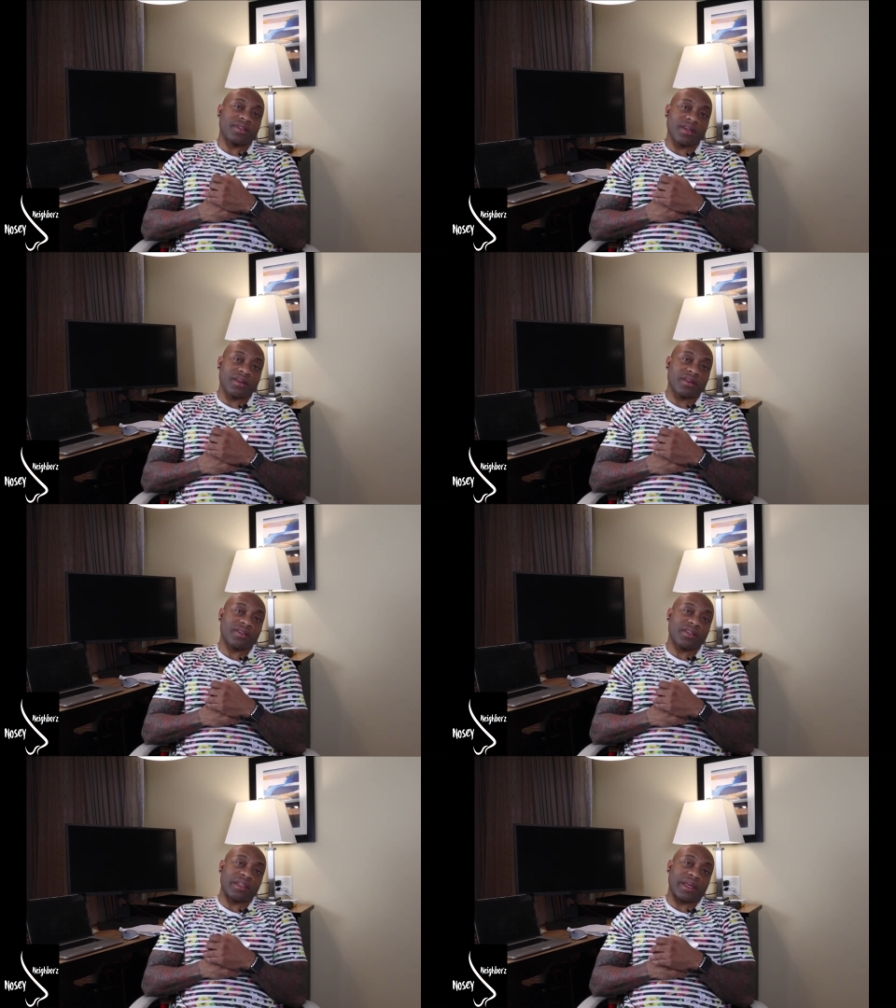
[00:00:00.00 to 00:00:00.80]
skin to
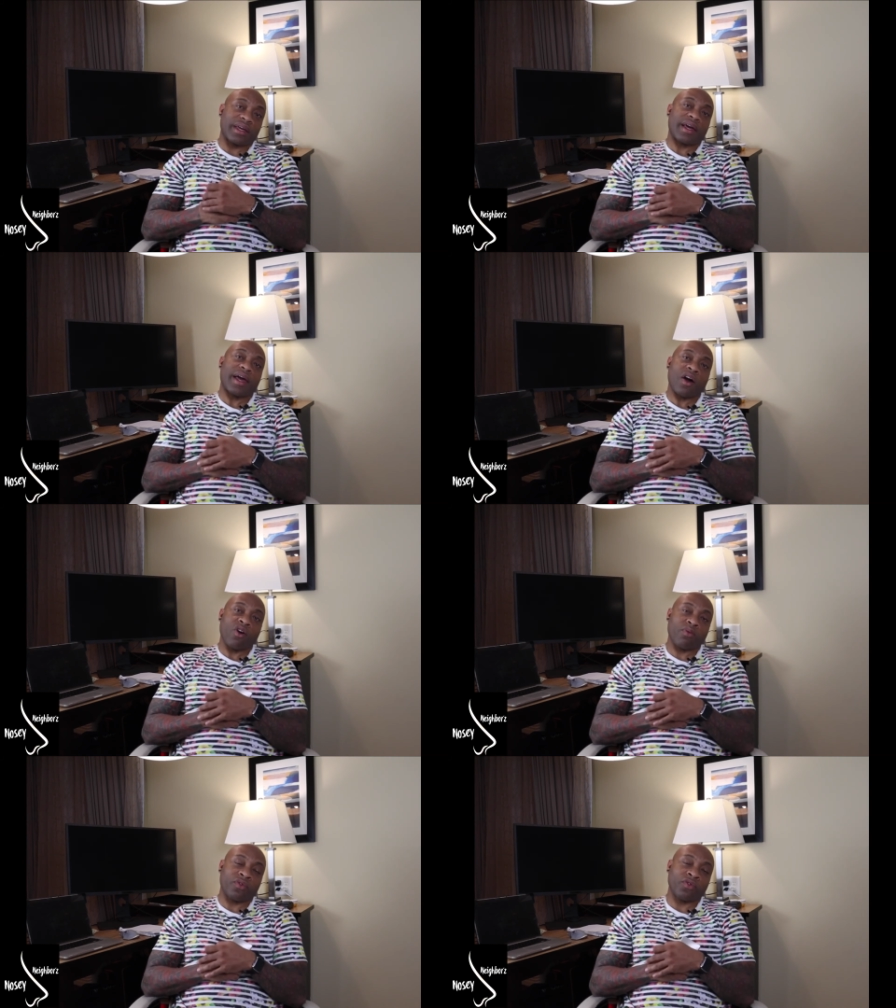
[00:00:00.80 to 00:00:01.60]
see like how
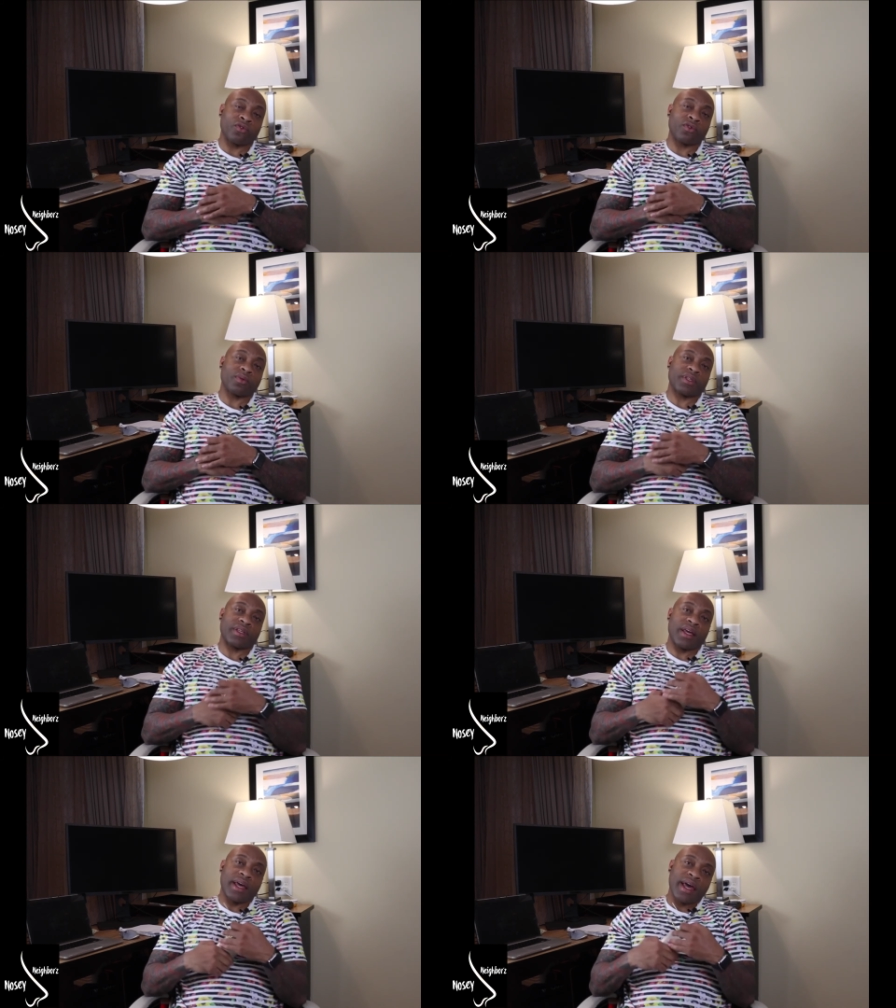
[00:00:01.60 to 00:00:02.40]
it performs
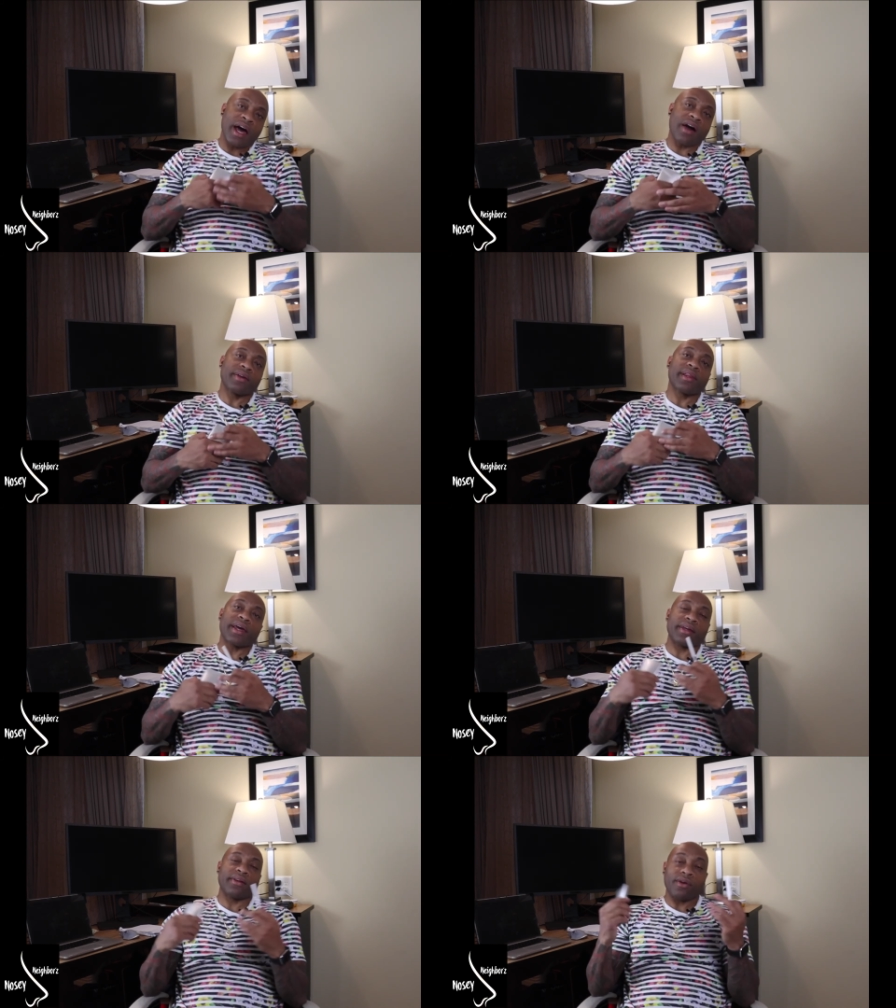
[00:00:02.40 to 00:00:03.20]
and how you
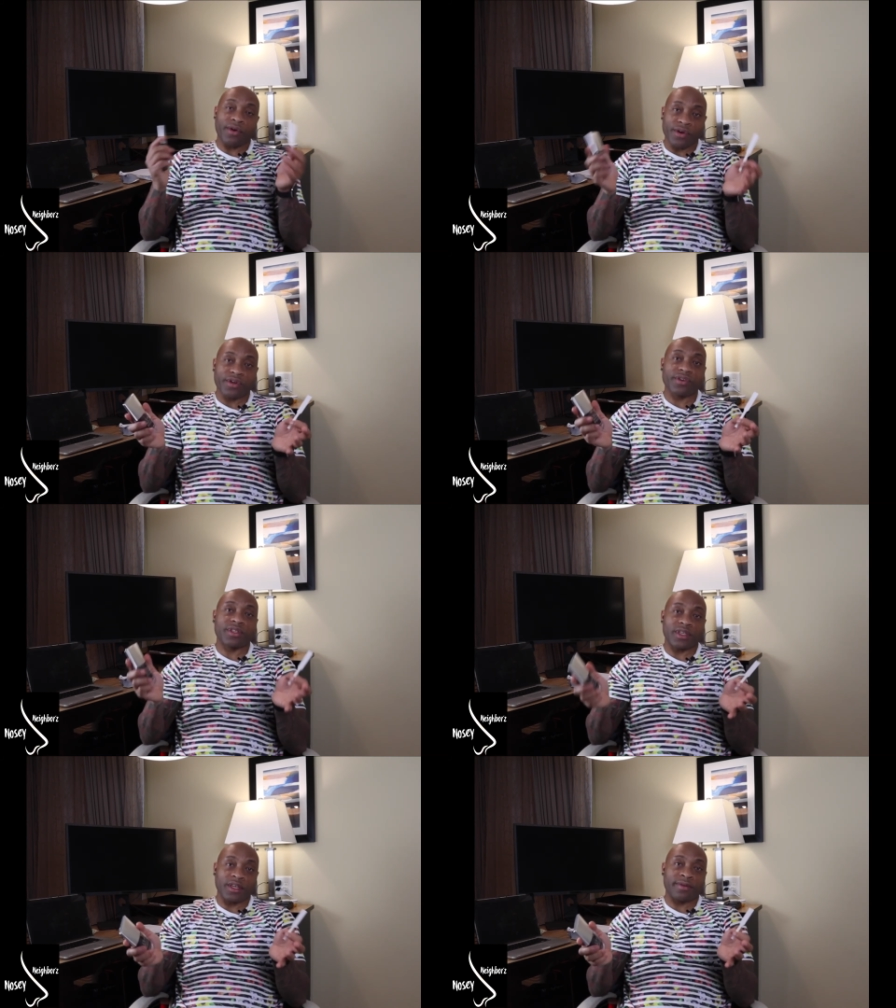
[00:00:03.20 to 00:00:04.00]
like it on your
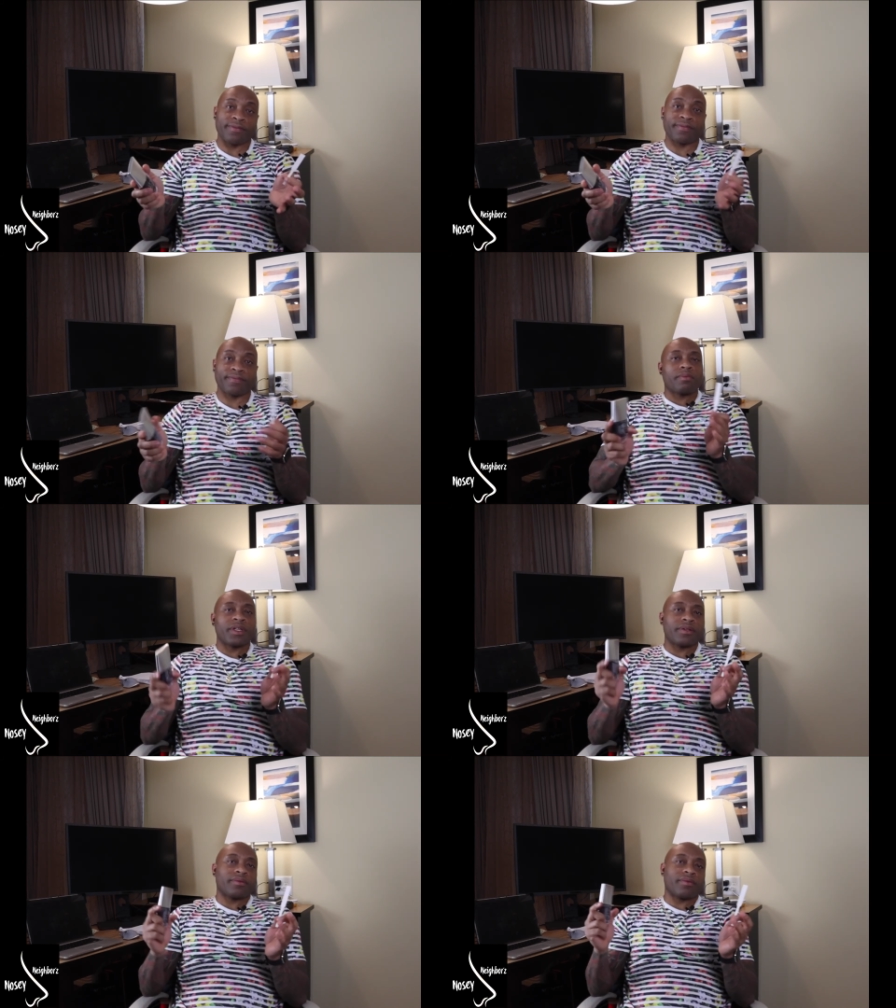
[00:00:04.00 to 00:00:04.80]
skin.
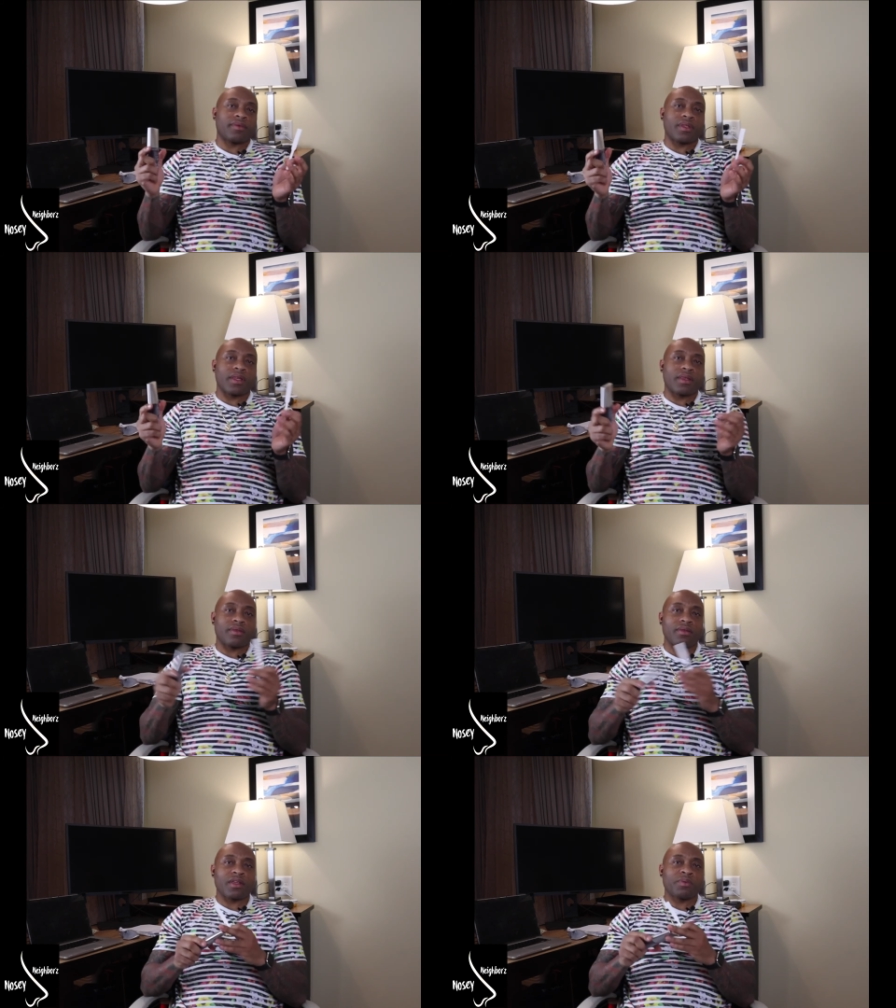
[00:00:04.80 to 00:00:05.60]
But
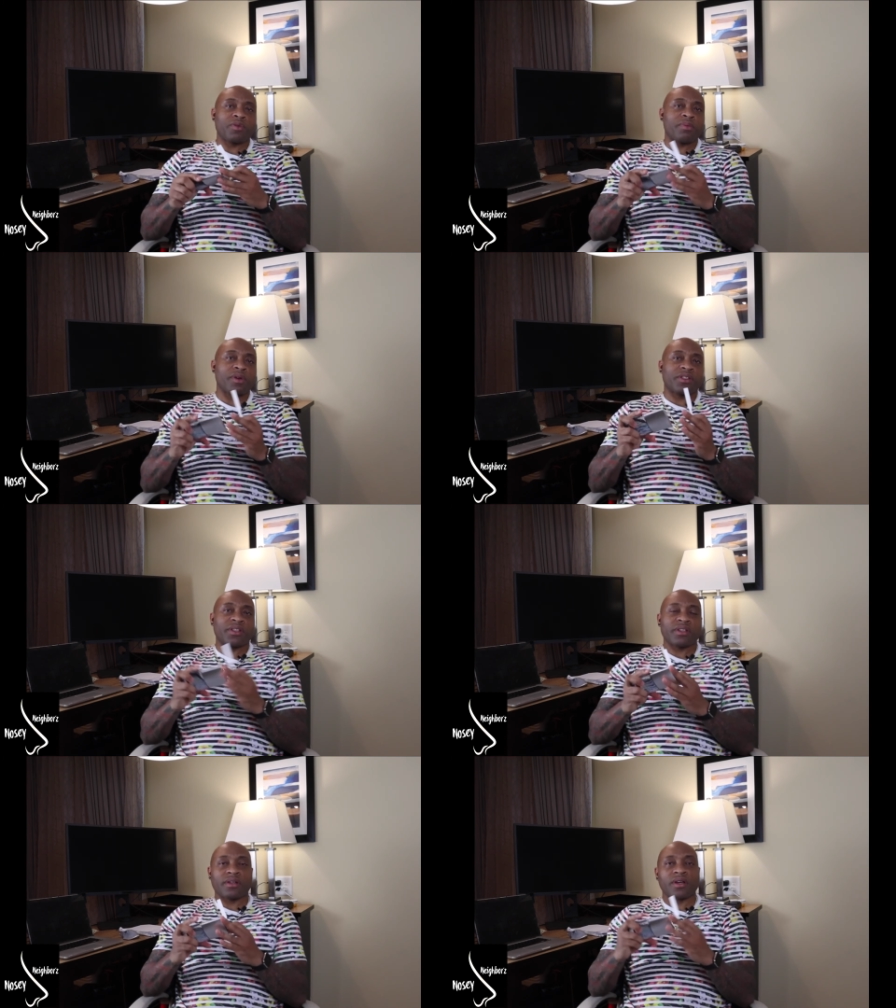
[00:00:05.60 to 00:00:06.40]
that's pretty much
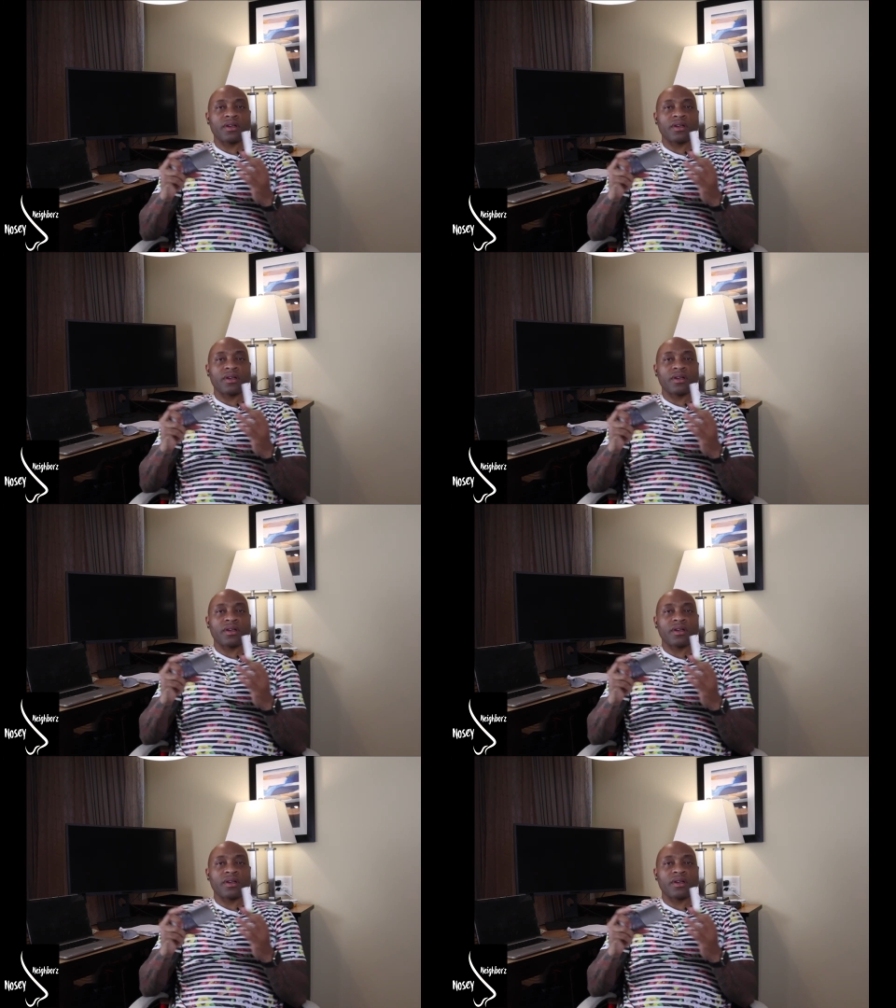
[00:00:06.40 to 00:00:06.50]
it.